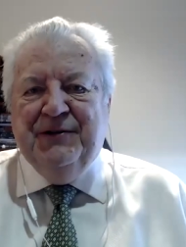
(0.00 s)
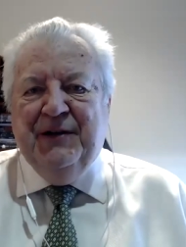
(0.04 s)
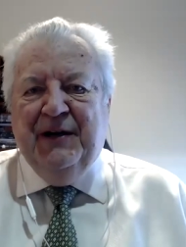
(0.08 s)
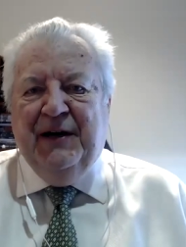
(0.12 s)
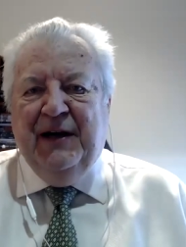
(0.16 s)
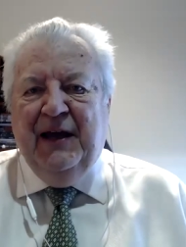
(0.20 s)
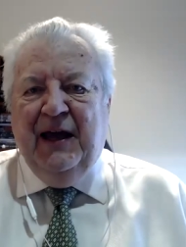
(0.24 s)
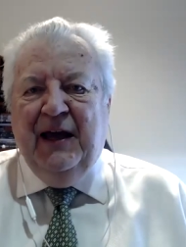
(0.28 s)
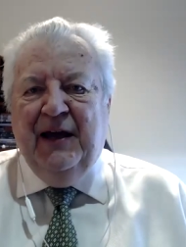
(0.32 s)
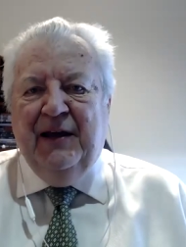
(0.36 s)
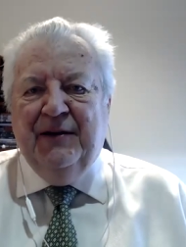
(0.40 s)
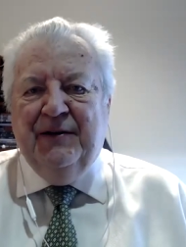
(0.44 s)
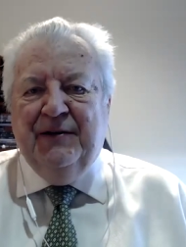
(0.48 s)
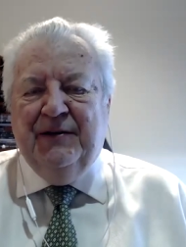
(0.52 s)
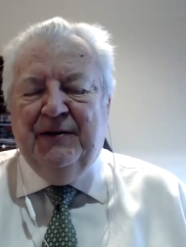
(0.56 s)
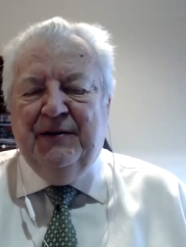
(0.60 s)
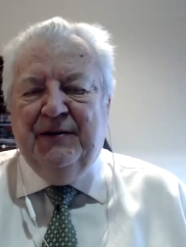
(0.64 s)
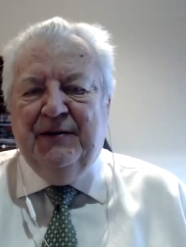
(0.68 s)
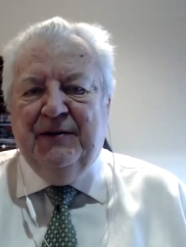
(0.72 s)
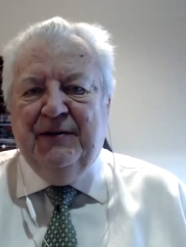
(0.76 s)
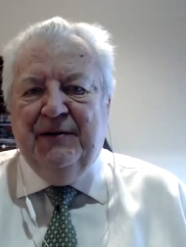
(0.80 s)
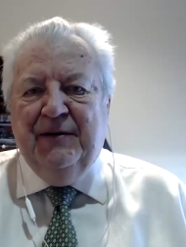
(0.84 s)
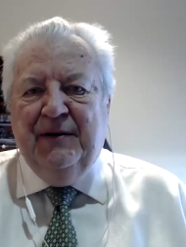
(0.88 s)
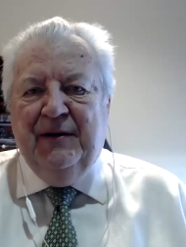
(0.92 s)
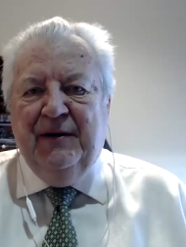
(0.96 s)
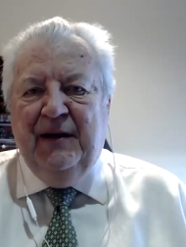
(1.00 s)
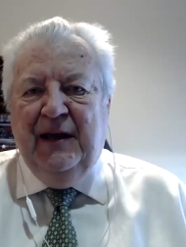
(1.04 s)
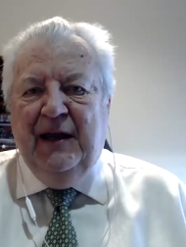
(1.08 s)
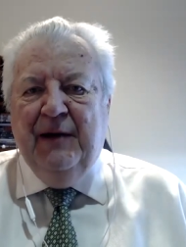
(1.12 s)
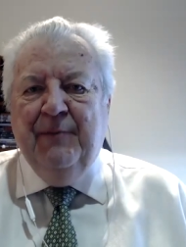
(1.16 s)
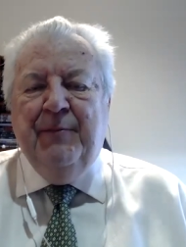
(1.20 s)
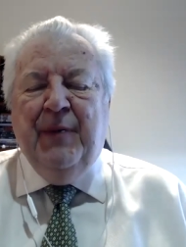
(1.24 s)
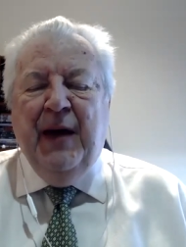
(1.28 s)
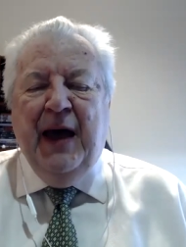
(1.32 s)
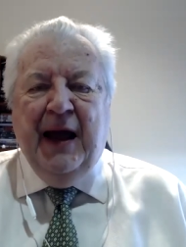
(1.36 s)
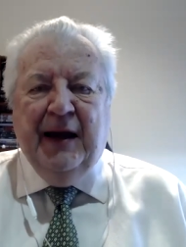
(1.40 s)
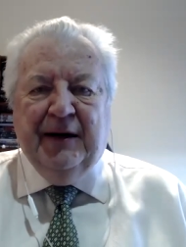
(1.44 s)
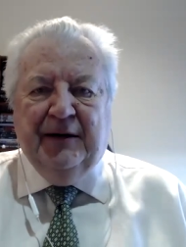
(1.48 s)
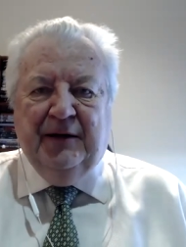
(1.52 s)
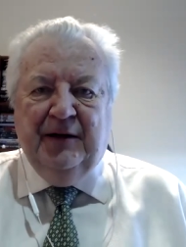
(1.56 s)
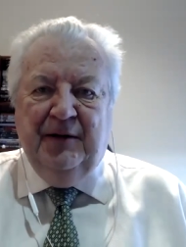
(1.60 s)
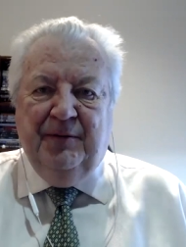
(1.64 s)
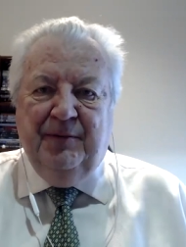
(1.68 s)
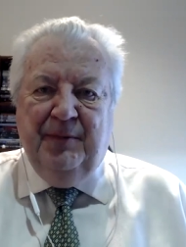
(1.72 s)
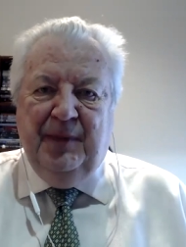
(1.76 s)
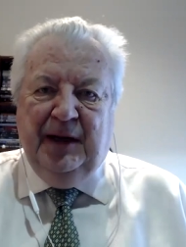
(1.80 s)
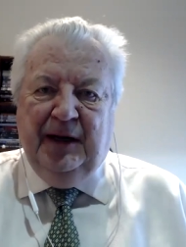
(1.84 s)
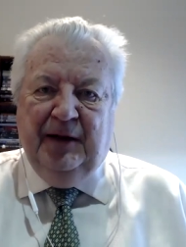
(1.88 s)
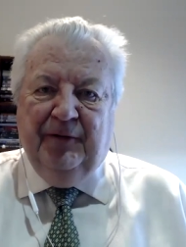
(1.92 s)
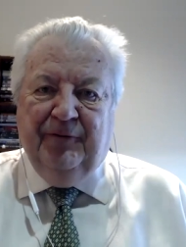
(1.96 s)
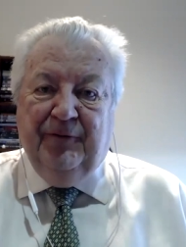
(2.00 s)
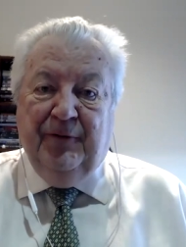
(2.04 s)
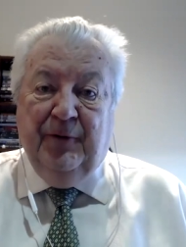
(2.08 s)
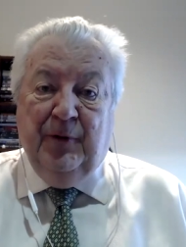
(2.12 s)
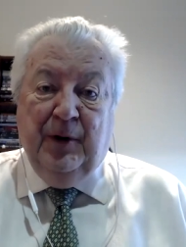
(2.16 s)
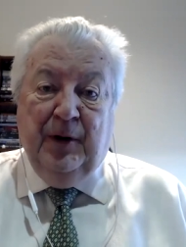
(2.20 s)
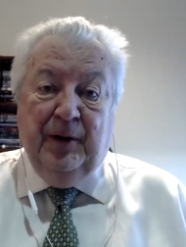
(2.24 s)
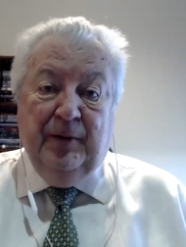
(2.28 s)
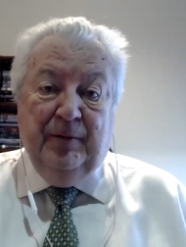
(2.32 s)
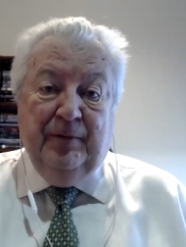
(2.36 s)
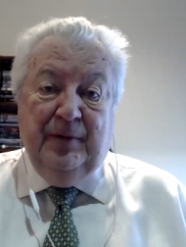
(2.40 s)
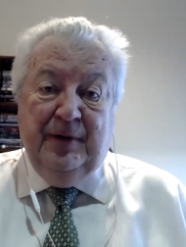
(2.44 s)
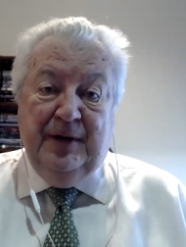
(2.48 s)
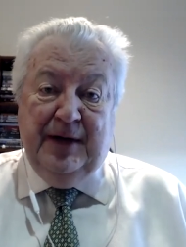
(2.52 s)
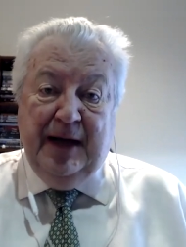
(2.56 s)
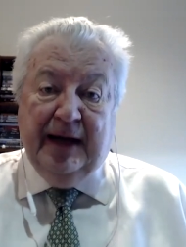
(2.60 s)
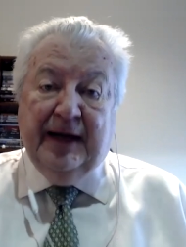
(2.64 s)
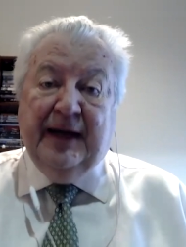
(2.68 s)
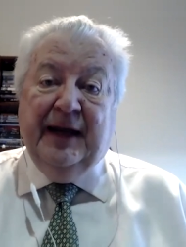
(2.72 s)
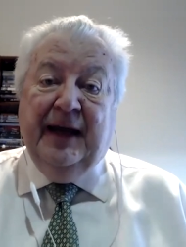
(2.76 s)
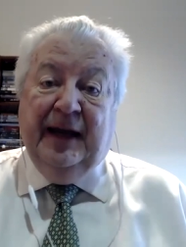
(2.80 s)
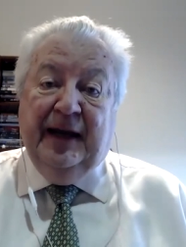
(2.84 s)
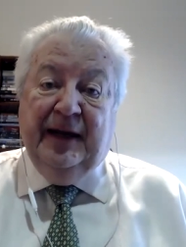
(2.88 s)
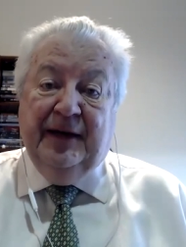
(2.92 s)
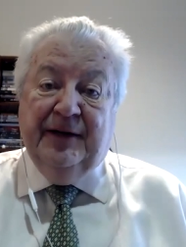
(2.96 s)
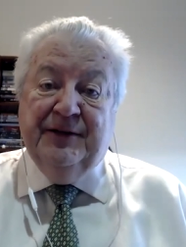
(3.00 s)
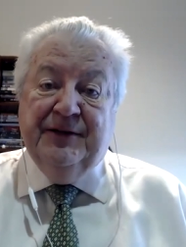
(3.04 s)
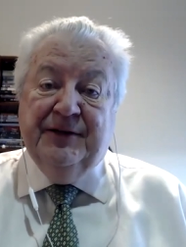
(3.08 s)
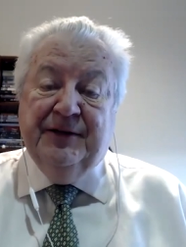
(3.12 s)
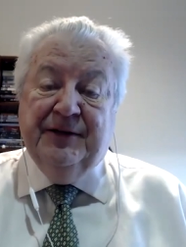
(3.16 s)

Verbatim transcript: that has impacted me for decades